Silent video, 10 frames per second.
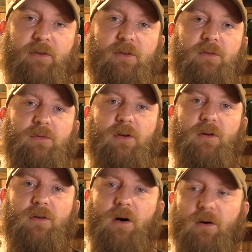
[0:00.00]
you
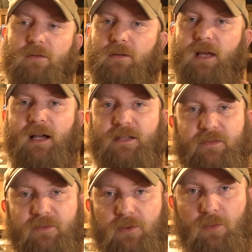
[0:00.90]
learn all kinds
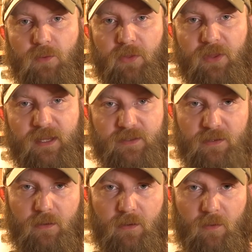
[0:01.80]
of cool things
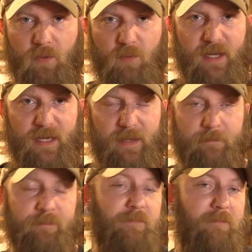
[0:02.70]
along the way.
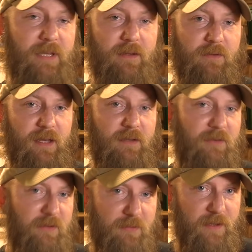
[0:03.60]
Because I
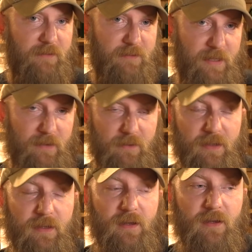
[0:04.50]
just found out
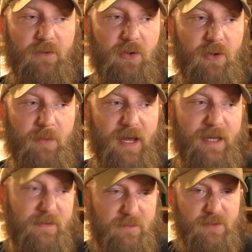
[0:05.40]
a term
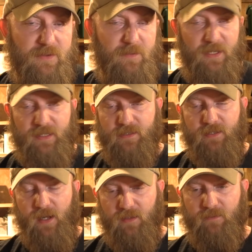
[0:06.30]
I have used my
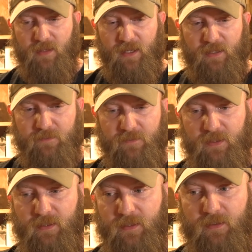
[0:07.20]
entire life
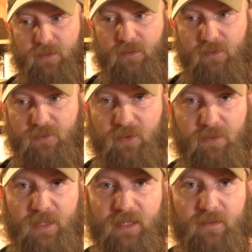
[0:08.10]
to
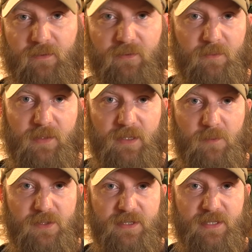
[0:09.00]
just mean that somebody
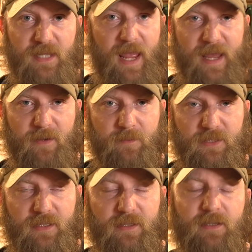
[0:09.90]
was
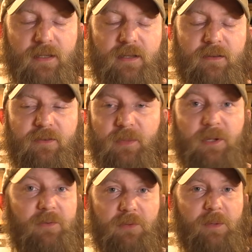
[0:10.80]
scammed,
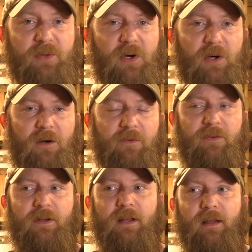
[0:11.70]
somebody was ripped off,